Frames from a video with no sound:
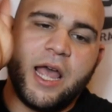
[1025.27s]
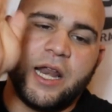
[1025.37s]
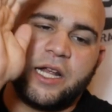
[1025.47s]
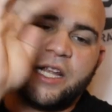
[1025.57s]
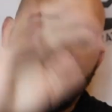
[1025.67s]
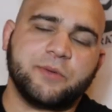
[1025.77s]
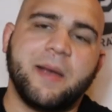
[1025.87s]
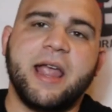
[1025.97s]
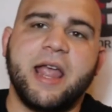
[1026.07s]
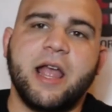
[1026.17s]
And it keeps
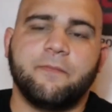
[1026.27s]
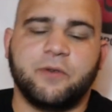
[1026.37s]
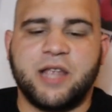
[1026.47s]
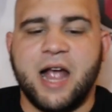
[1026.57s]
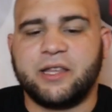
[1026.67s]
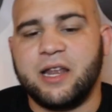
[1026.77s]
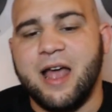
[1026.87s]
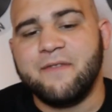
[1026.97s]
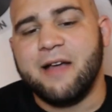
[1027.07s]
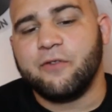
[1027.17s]
my hand protected.
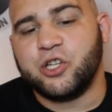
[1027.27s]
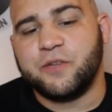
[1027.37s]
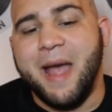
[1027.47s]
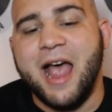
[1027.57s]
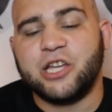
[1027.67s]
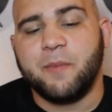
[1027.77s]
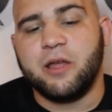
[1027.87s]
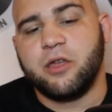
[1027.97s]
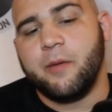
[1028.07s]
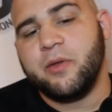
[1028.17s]
I've never smashed
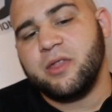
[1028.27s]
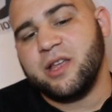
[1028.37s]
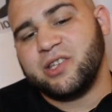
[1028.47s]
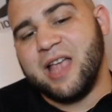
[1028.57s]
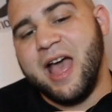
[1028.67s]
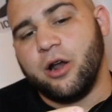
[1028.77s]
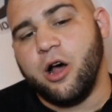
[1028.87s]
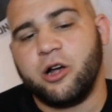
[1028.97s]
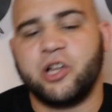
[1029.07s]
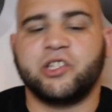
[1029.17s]
my thumb in this at
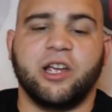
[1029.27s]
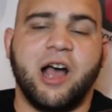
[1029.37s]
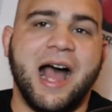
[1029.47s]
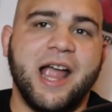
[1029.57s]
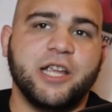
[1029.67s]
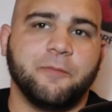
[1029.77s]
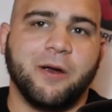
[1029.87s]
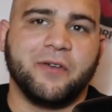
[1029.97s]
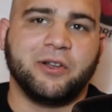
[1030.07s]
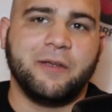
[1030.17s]
all because it hides
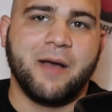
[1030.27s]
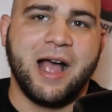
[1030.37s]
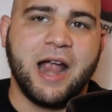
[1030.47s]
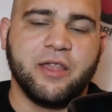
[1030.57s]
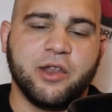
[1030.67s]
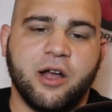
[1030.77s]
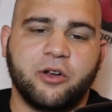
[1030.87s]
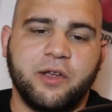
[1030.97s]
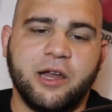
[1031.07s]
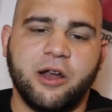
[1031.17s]
perfectly behind the
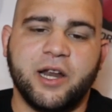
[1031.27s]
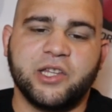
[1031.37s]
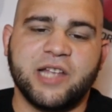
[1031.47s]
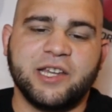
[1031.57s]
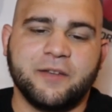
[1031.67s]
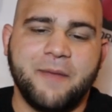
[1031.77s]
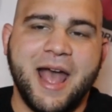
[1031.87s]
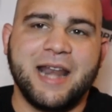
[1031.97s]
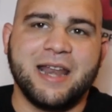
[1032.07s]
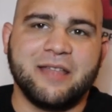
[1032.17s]
knuckle here. And it's nice and
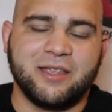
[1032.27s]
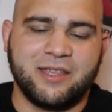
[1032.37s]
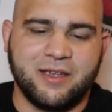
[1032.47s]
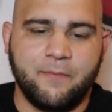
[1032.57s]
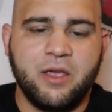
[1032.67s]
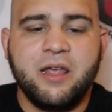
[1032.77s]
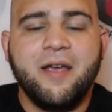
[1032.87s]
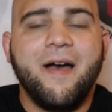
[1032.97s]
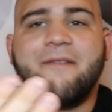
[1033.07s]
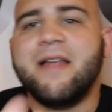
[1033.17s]
padded at the tip.
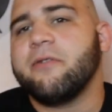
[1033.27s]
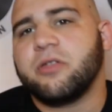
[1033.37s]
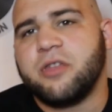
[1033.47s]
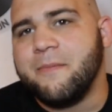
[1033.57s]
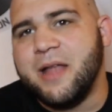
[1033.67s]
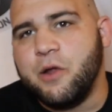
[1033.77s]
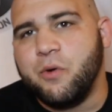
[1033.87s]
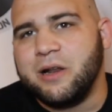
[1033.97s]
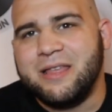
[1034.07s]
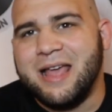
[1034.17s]
I've never thumbed
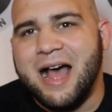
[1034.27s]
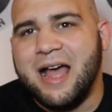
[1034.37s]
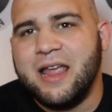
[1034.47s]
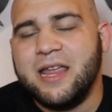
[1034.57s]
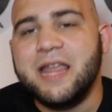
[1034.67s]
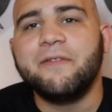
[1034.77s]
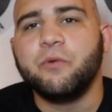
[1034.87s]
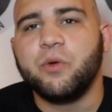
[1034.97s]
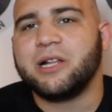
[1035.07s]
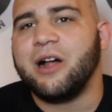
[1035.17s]
anyone in the eye,
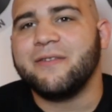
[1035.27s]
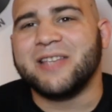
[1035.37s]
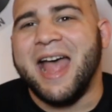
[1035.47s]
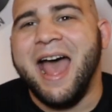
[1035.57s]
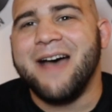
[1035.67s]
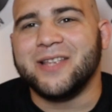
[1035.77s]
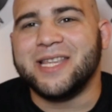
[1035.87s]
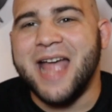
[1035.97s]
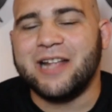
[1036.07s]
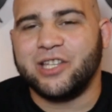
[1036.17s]
even with gloves that have
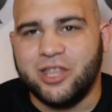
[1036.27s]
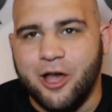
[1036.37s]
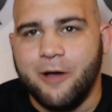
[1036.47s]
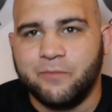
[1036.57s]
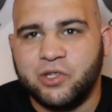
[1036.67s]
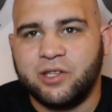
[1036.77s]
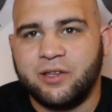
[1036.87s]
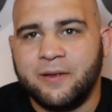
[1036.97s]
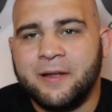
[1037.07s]
detached thumbs.